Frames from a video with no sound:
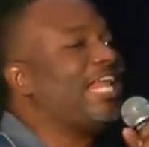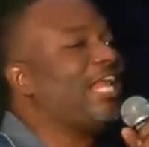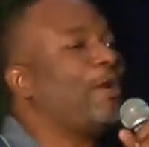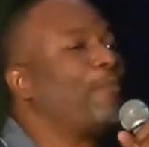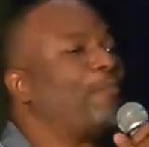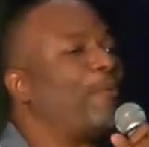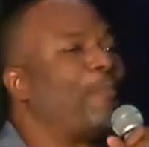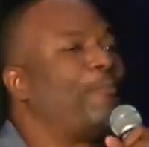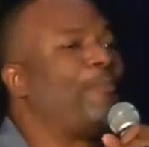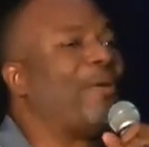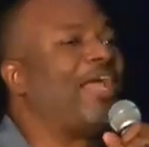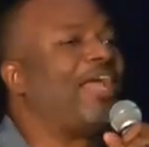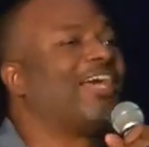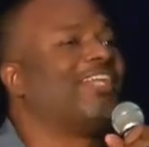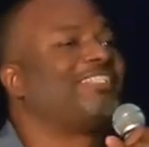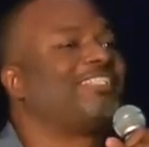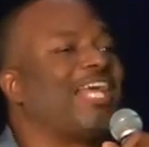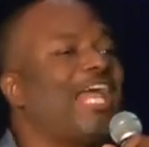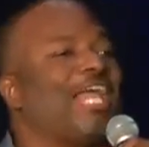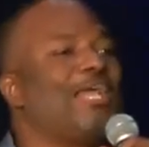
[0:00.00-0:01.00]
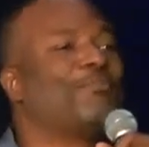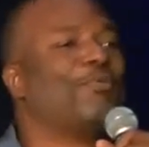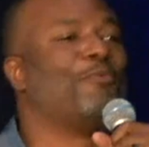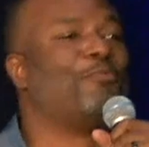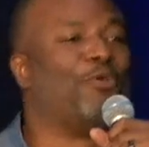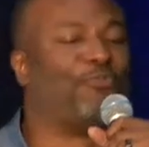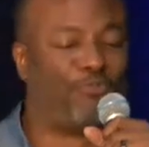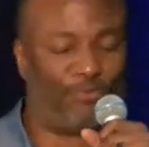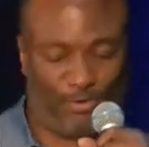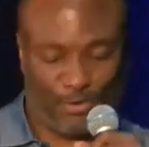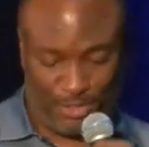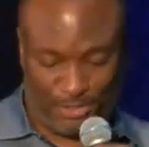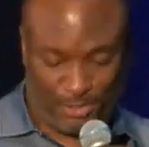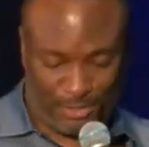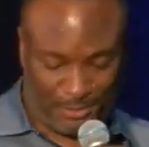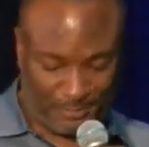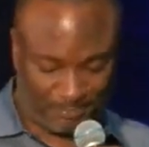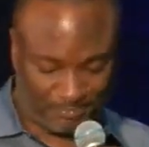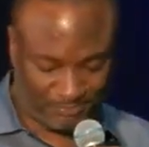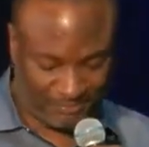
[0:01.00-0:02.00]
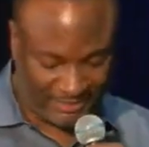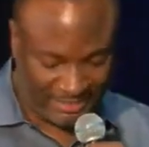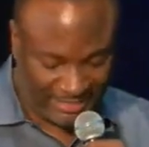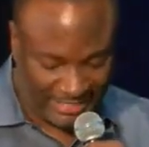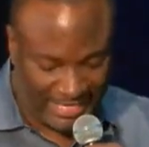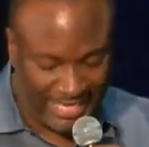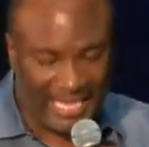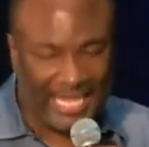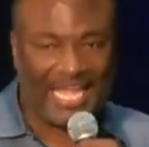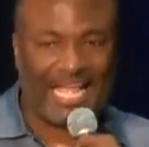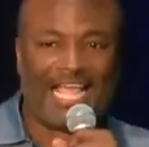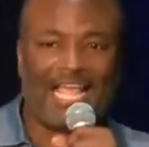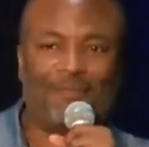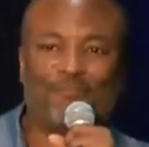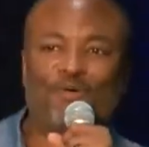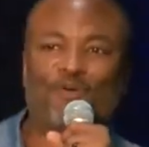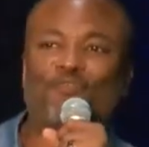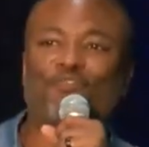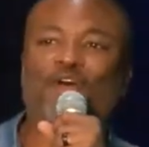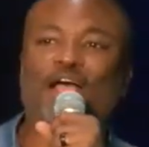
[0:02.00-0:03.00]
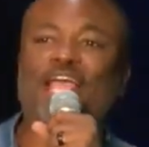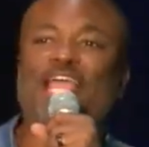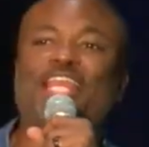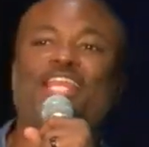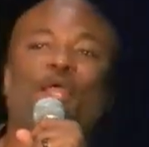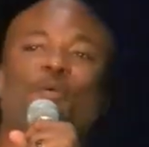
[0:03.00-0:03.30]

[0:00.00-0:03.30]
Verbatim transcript: he'll prepare a table before you in